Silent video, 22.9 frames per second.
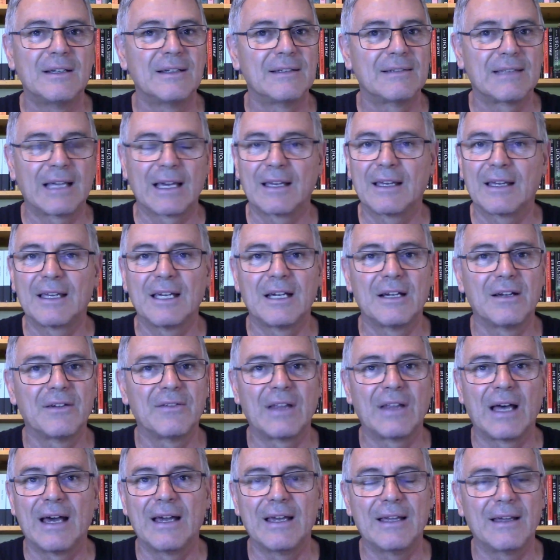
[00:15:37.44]
taking care of
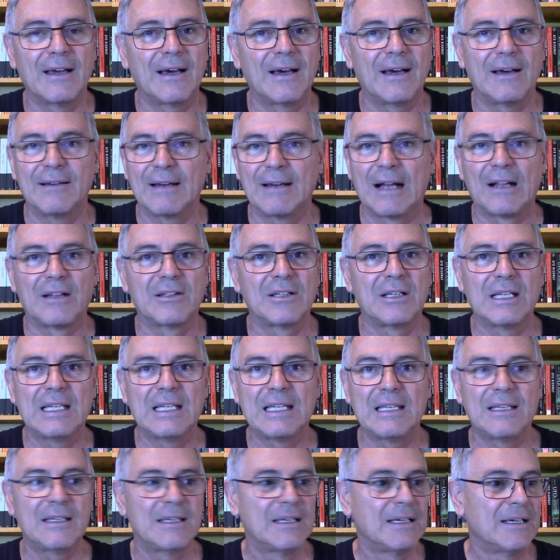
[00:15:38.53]
the
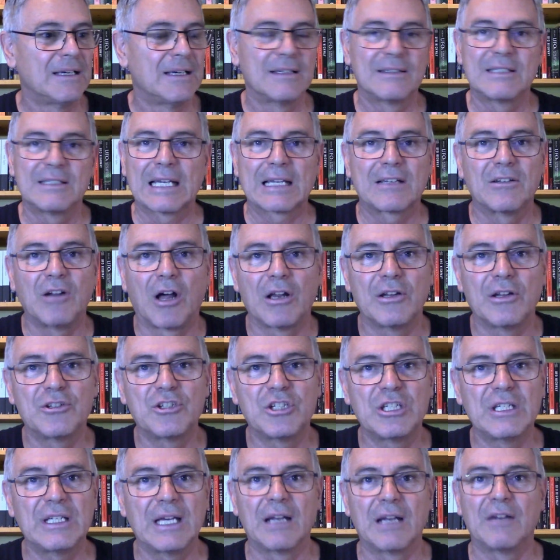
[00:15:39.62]
elderly,
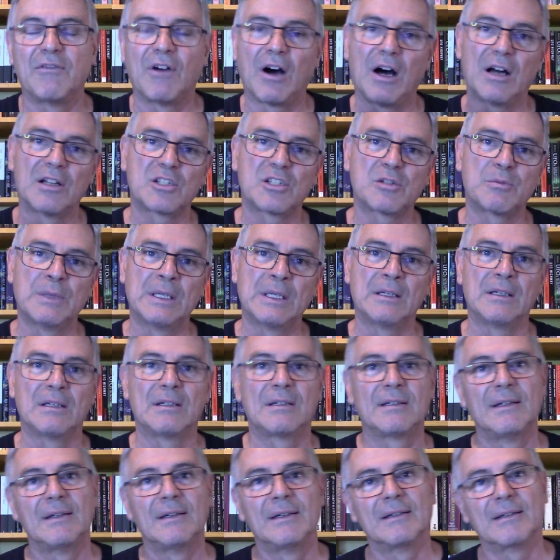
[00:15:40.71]
technology, advancement,